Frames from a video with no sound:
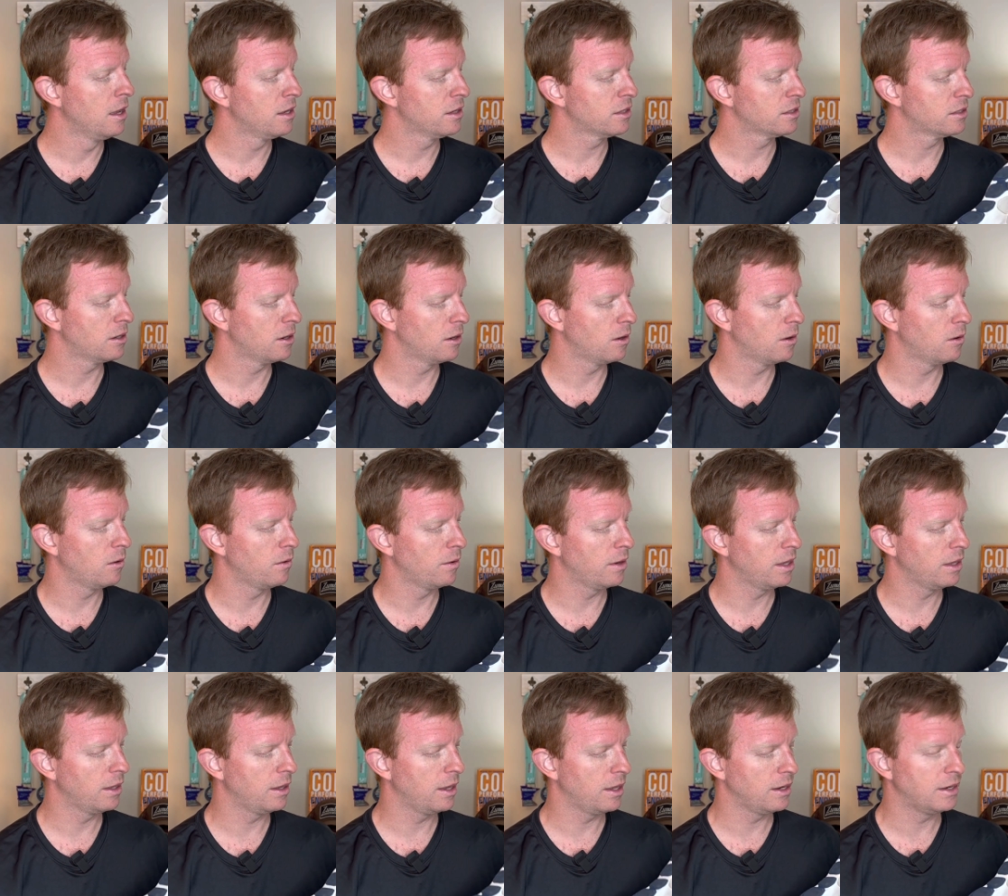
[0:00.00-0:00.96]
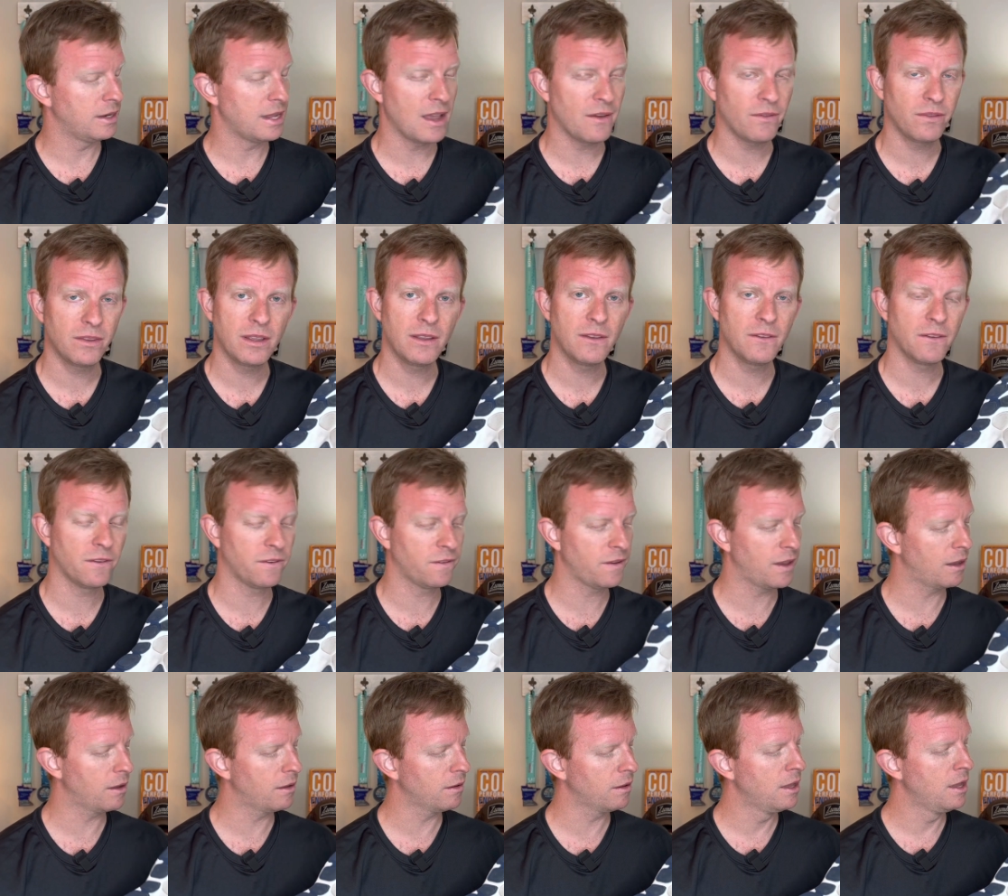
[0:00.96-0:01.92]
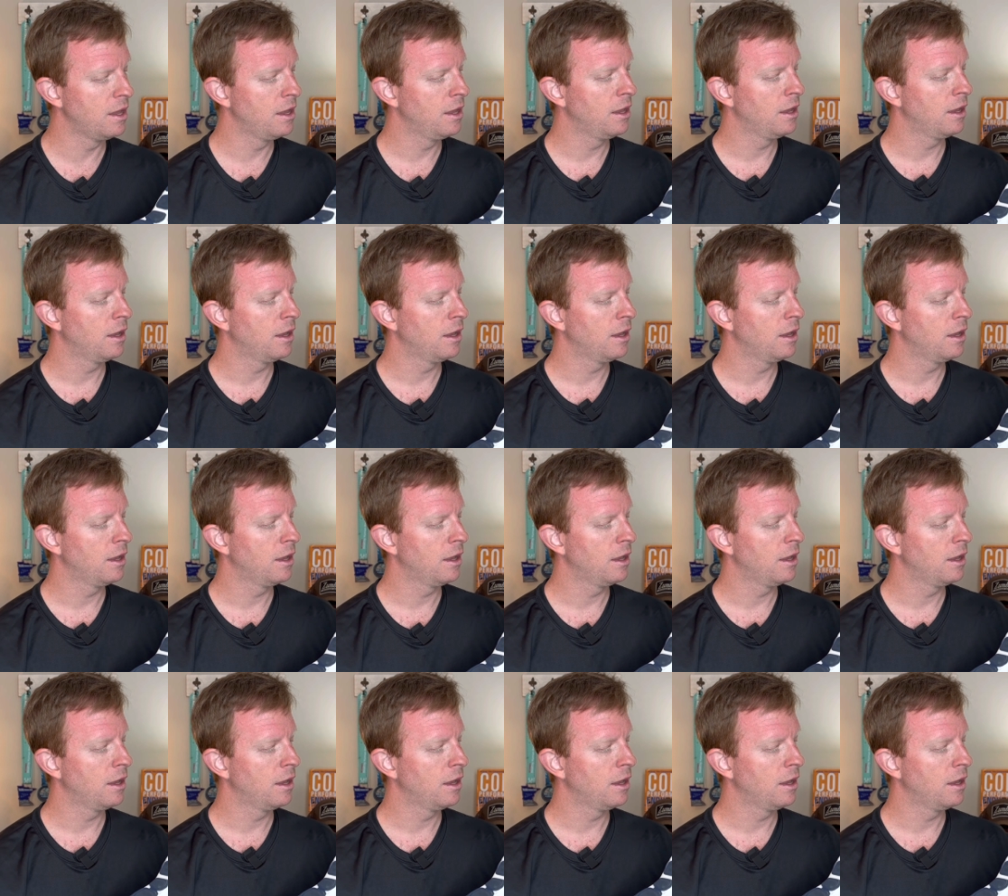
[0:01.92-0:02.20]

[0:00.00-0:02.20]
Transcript: So it definitely felt